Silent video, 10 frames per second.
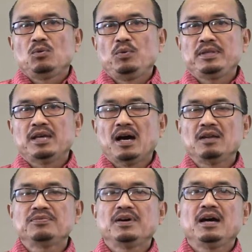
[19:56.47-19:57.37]
with
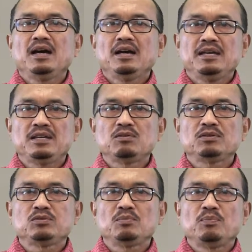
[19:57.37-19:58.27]
alpha equal
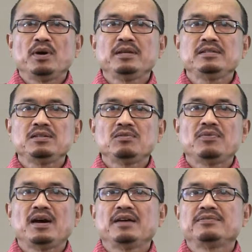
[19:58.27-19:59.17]
to
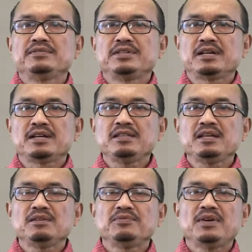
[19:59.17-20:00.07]
0.05, the
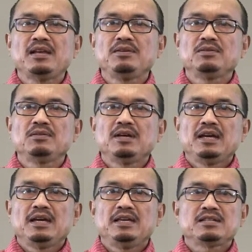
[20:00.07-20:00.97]
critical value
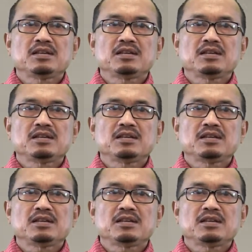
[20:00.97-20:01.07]
is